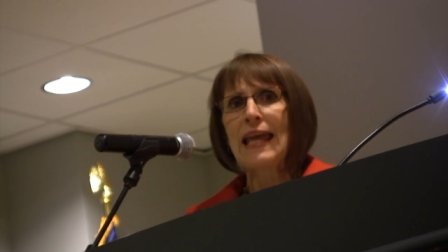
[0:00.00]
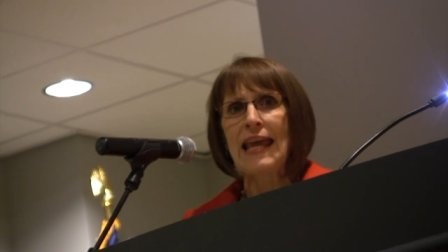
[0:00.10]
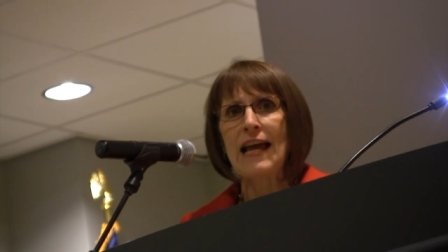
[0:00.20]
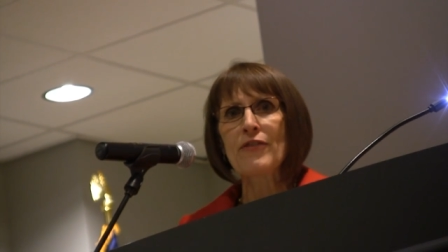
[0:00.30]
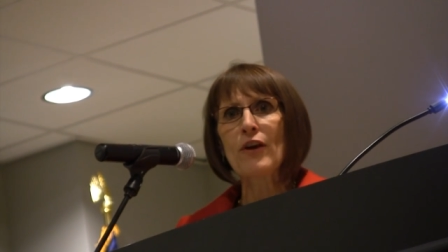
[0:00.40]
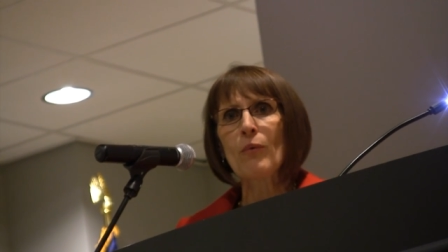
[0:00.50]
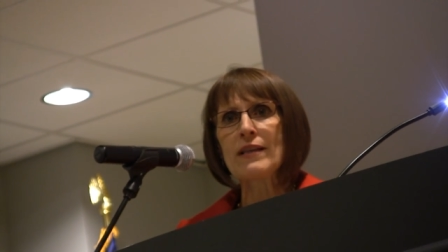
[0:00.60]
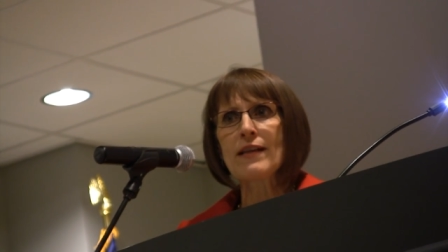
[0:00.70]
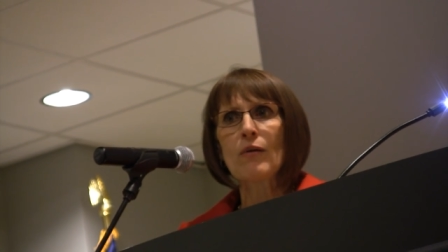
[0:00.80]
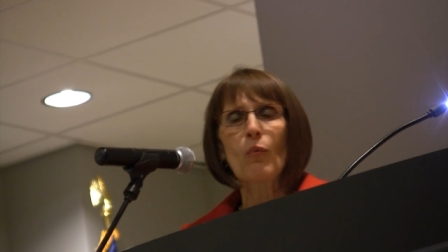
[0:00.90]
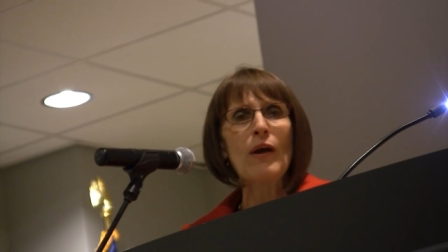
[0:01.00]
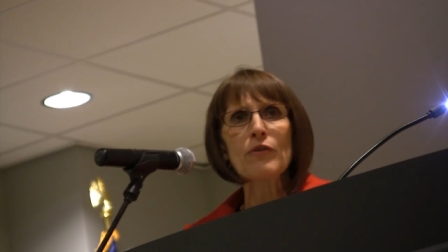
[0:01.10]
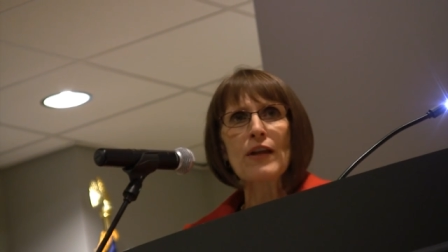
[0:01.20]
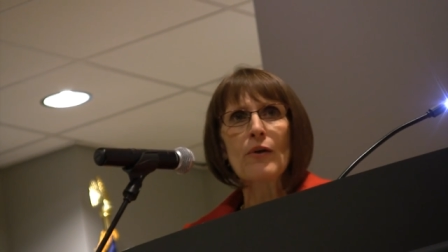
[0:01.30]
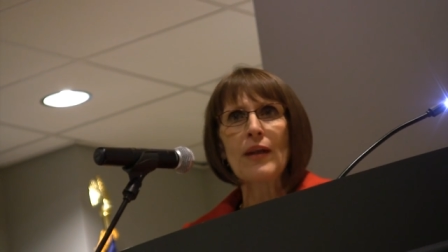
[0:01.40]
and there was a
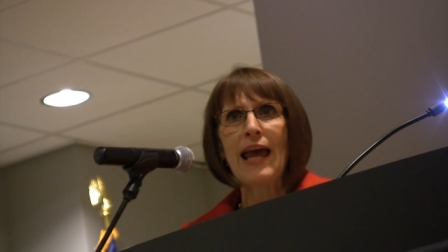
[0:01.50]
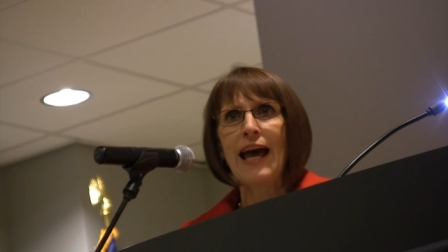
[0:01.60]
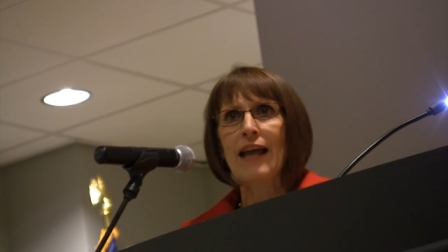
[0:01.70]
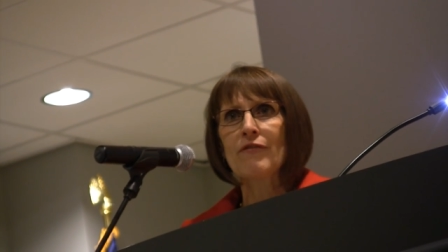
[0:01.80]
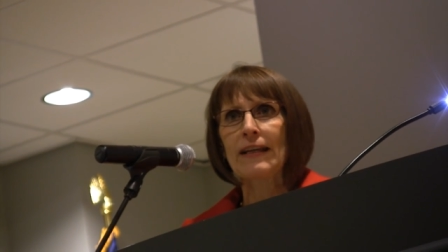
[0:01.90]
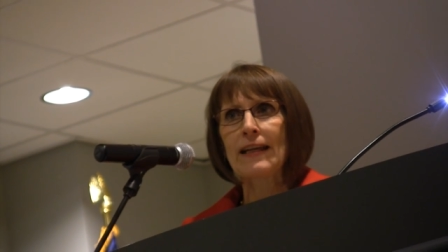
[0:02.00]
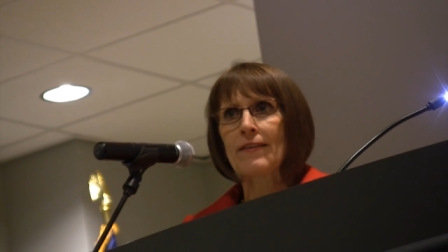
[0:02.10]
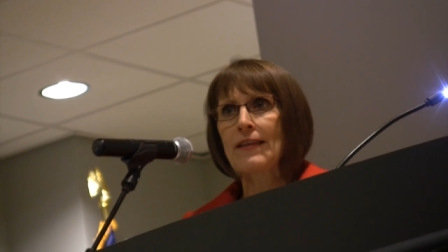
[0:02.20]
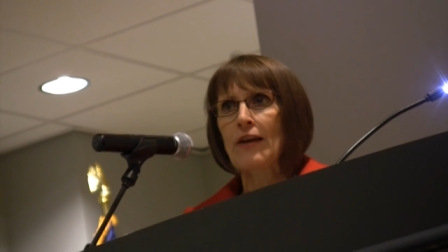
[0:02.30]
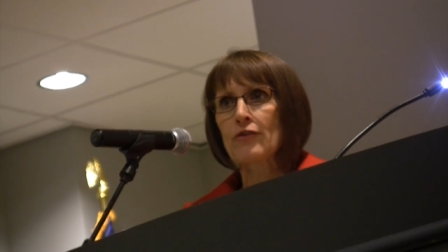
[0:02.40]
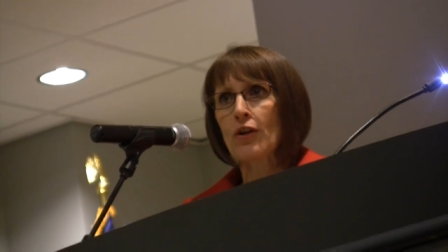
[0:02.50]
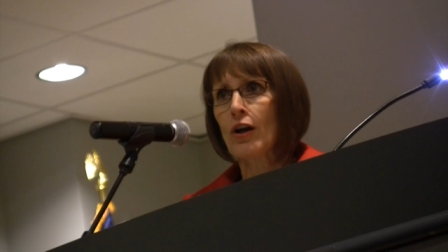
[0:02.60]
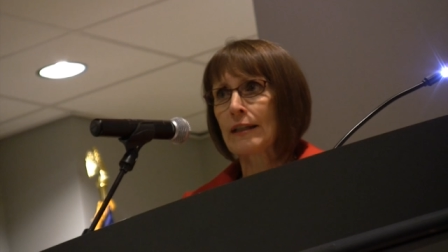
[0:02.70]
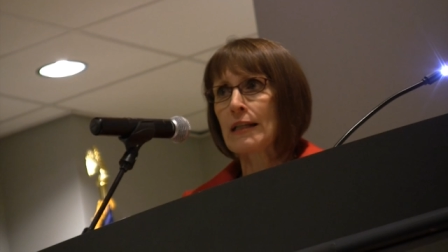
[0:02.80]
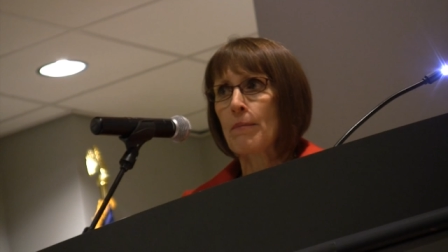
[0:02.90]
well-known advocate there
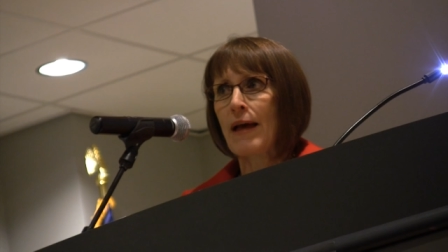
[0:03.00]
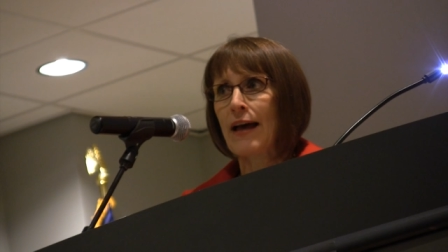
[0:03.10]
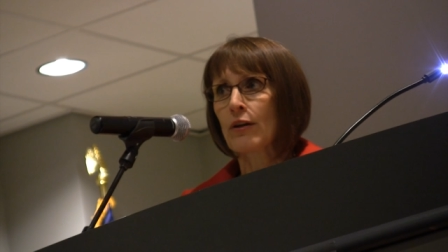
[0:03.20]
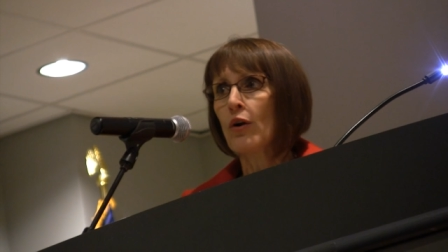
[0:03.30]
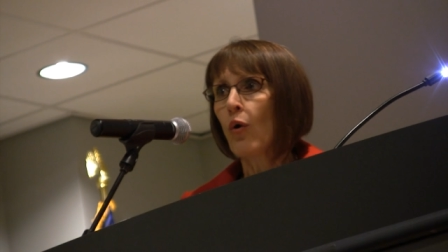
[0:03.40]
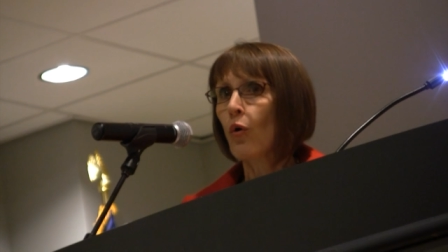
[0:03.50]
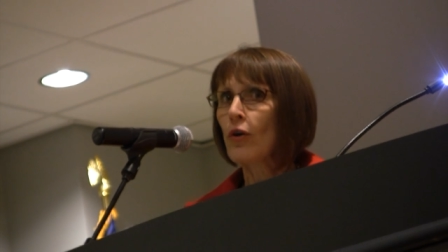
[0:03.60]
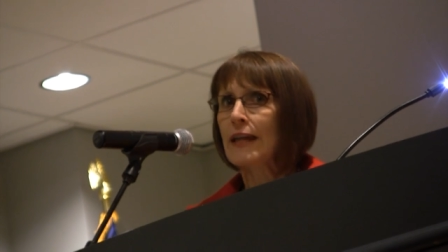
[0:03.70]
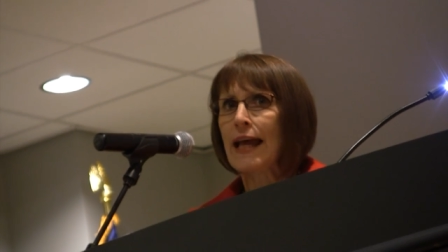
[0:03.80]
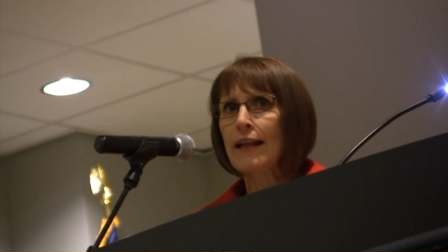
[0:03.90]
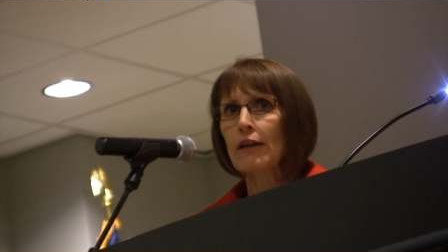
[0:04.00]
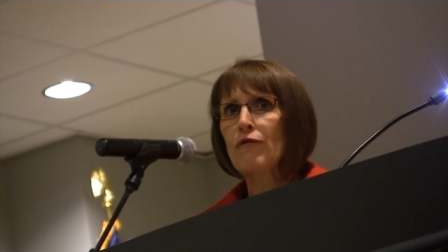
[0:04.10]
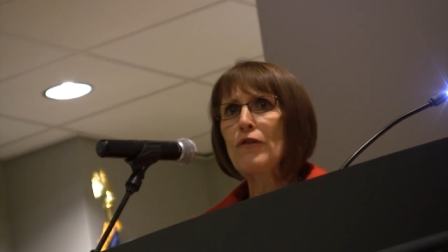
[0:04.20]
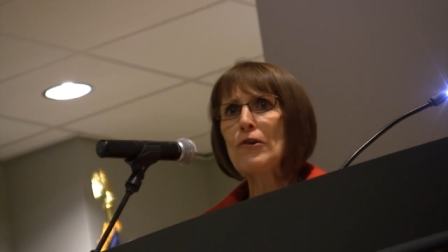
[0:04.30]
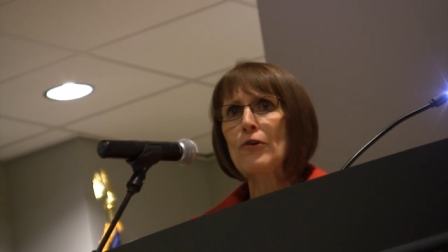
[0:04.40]
talking about organic
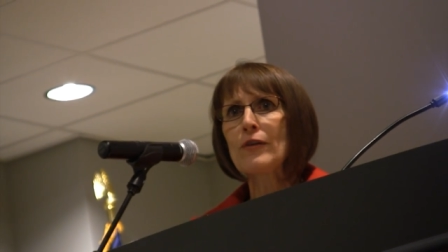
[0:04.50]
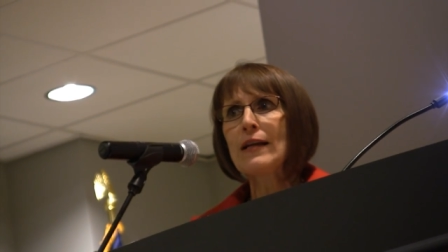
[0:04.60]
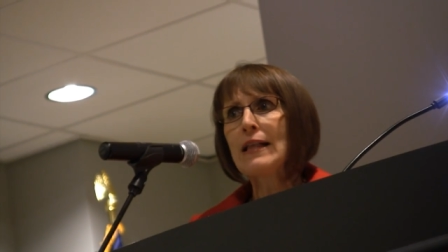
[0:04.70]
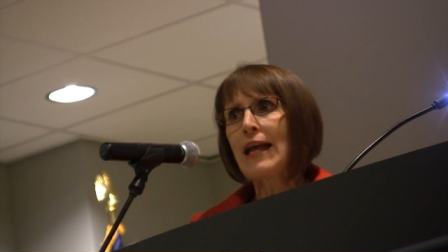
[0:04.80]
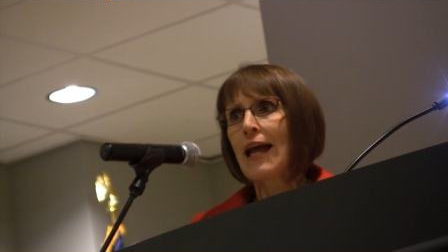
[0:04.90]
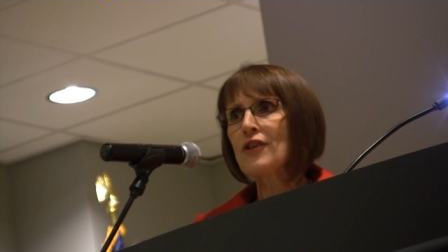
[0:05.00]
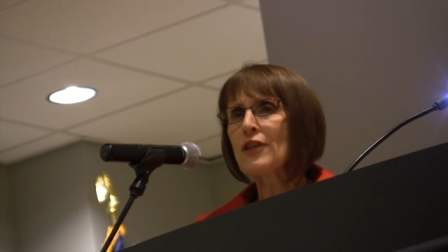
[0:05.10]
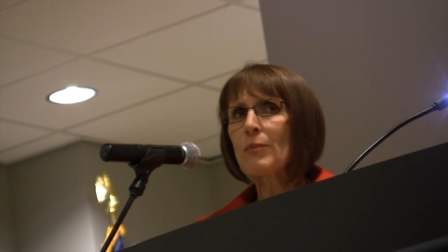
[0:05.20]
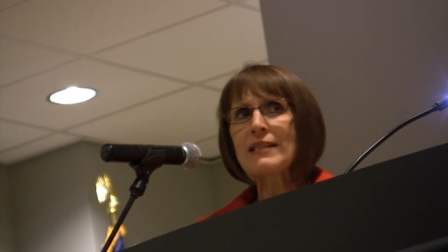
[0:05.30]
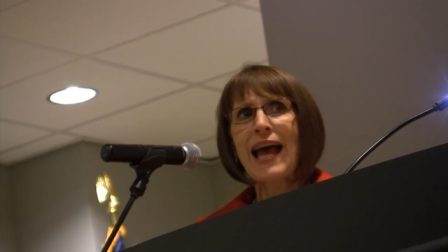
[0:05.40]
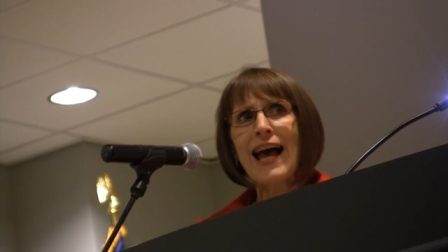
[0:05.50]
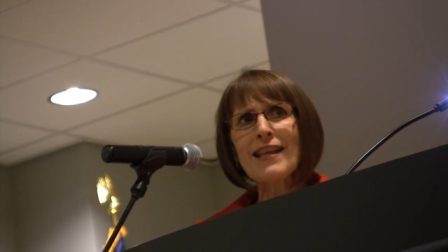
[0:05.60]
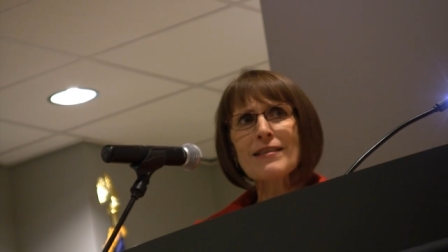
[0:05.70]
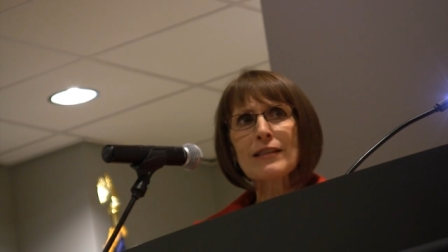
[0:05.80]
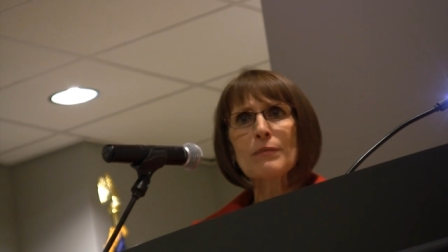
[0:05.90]
food and she was
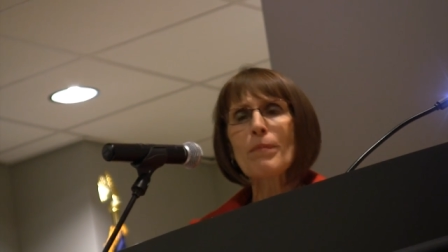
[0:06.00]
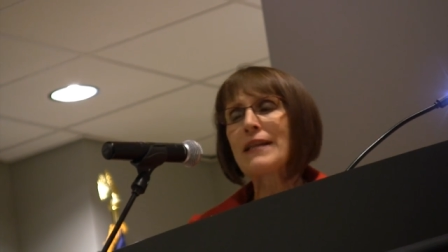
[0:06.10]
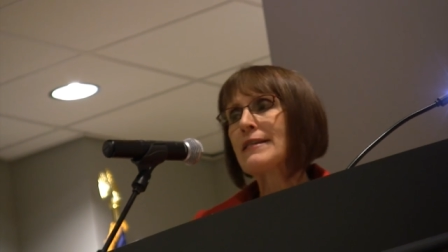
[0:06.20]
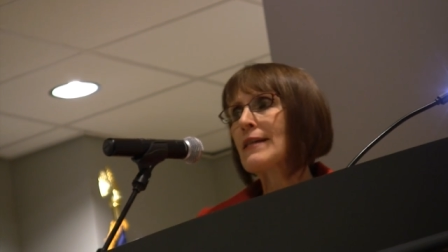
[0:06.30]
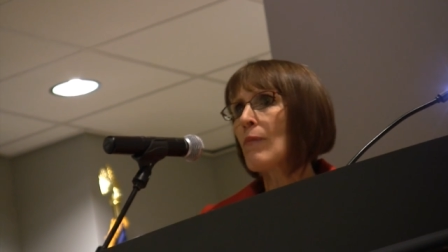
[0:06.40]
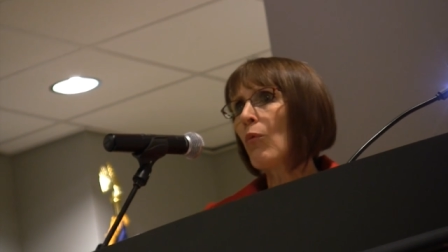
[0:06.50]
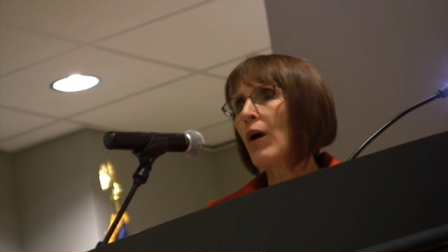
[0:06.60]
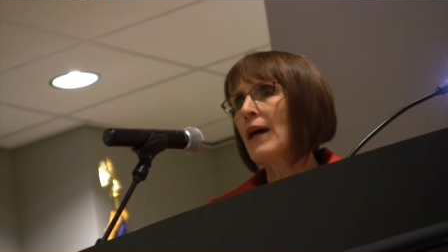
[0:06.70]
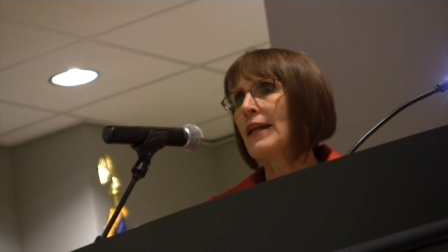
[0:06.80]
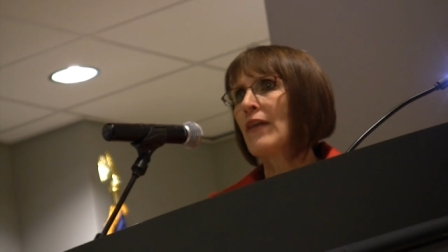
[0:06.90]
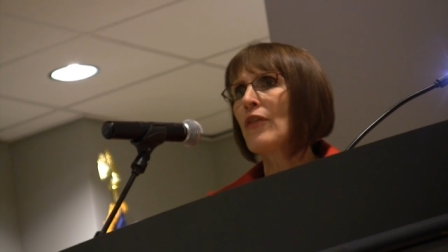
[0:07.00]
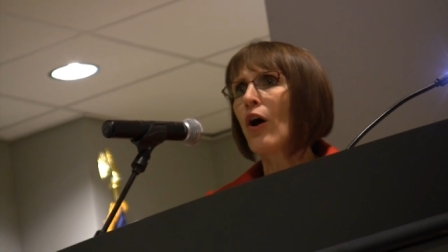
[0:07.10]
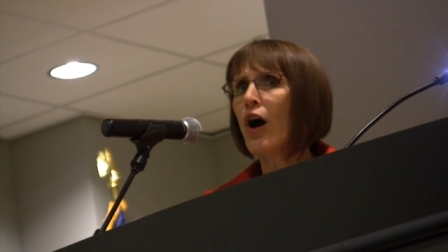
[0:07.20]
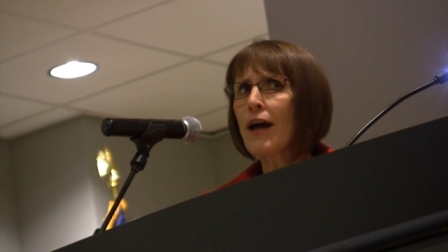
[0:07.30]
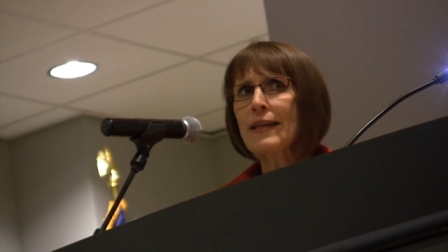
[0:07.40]
asked by someone in the
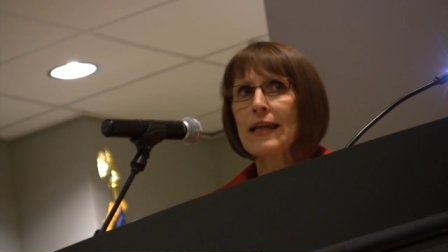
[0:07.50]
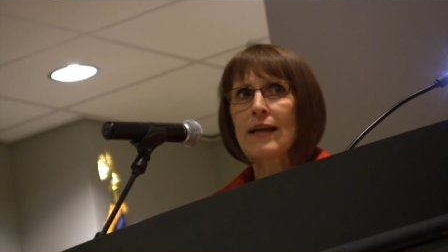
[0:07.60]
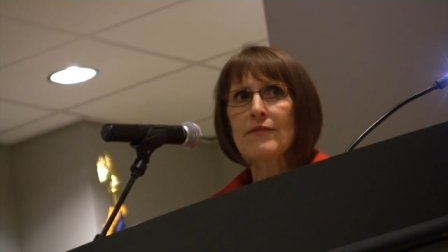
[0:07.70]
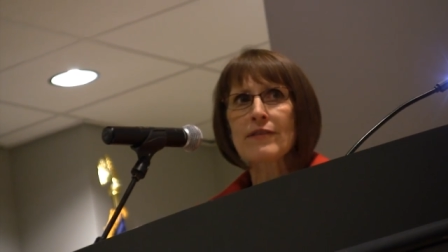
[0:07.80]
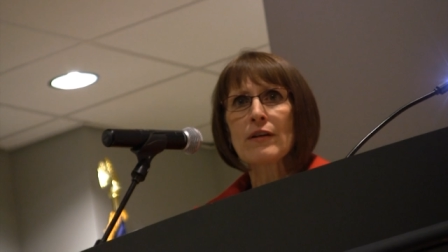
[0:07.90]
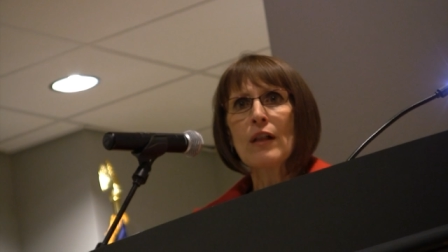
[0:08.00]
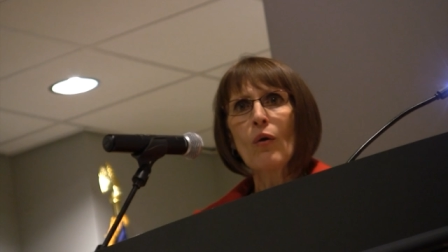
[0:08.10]
audience,